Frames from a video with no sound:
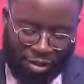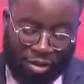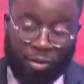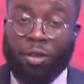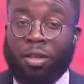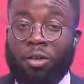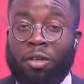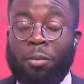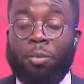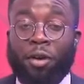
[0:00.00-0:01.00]
We can
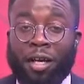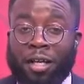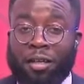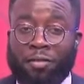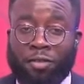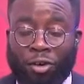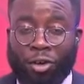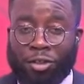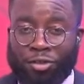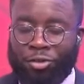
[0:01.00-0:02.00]
only pray for
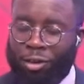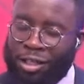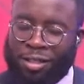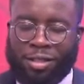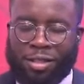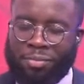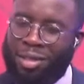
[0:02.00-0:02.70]
God's grace,